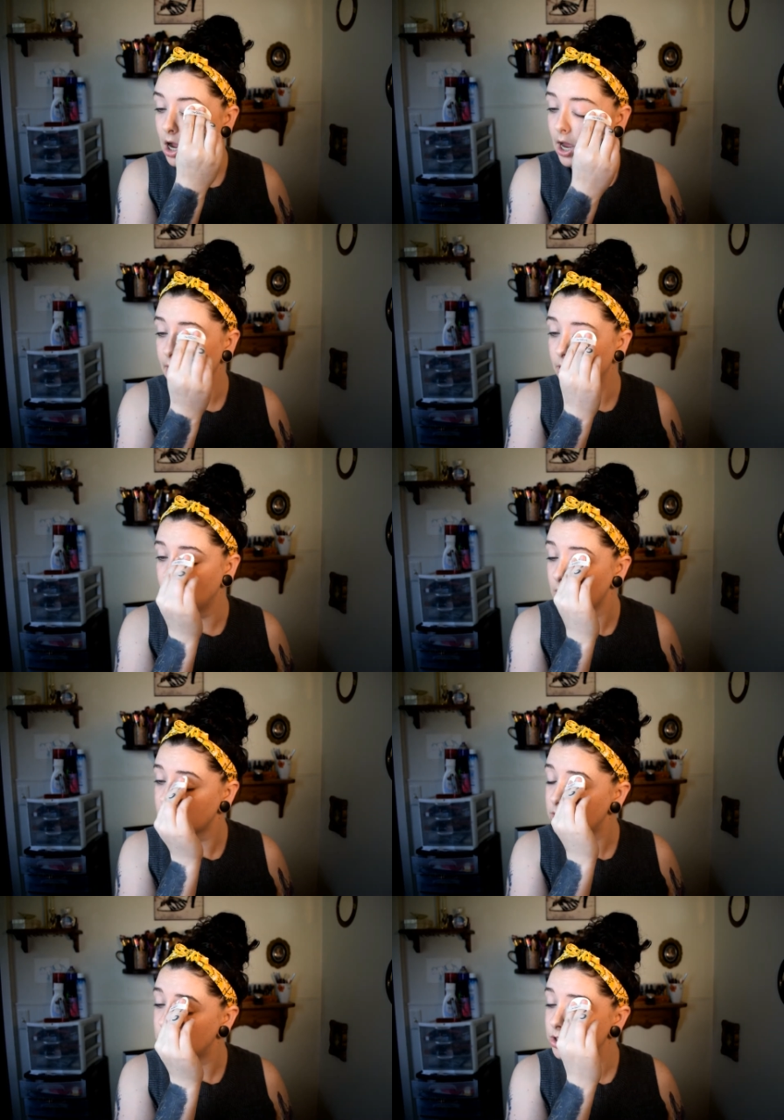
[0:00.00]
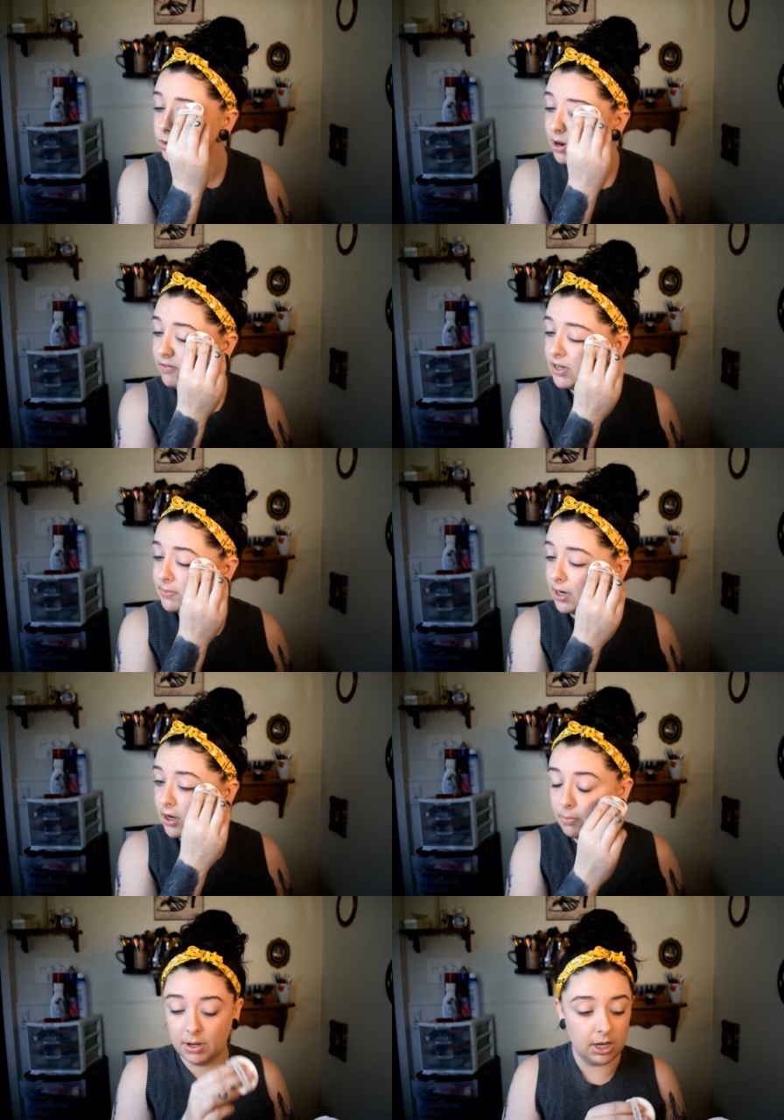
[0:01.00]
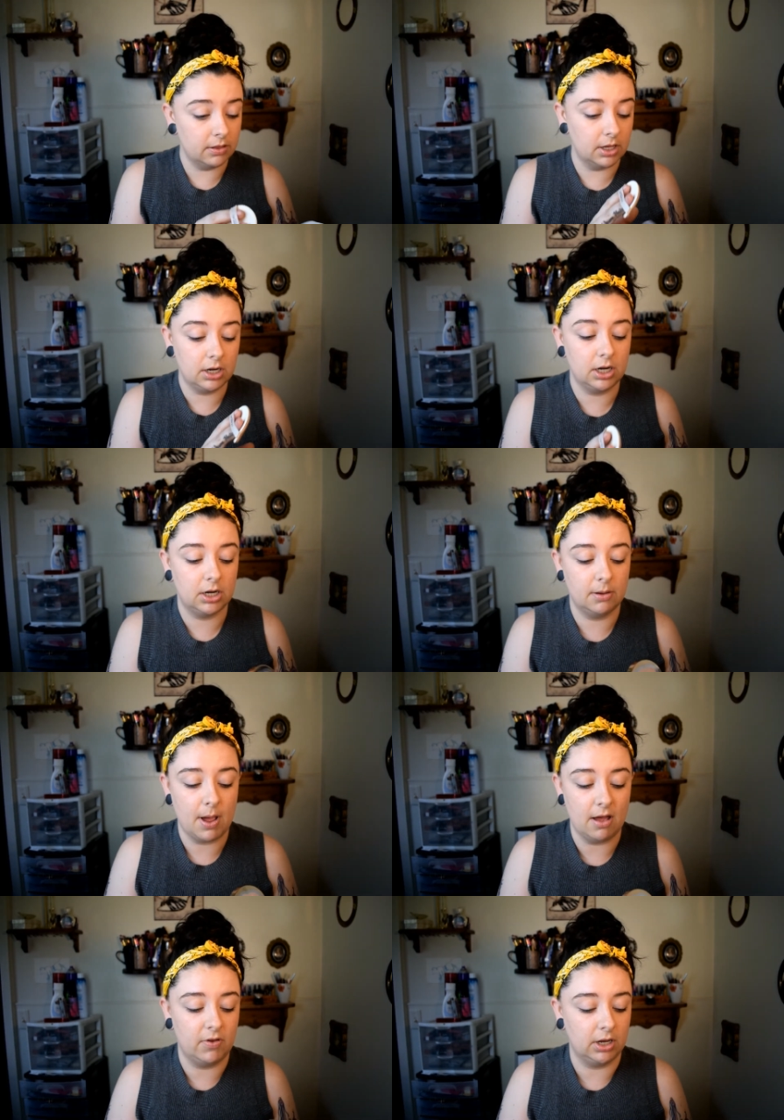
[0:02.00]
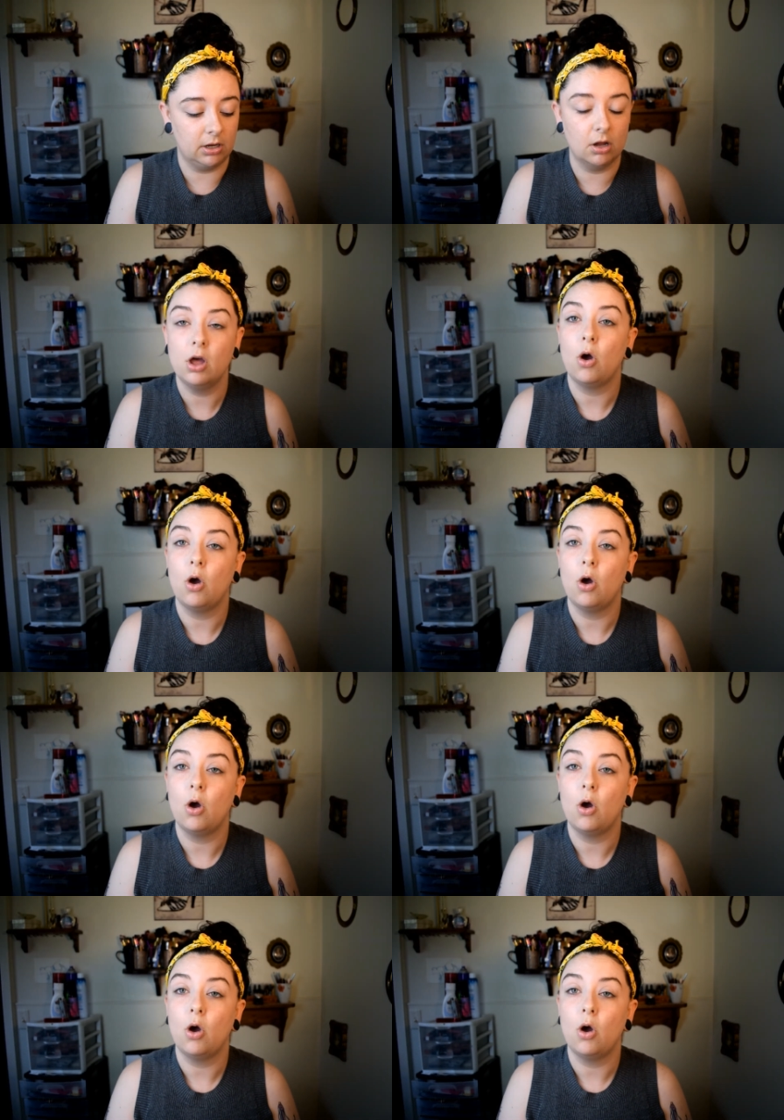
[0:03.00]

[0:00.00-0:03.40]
I don't want to do my face makeup and then end up having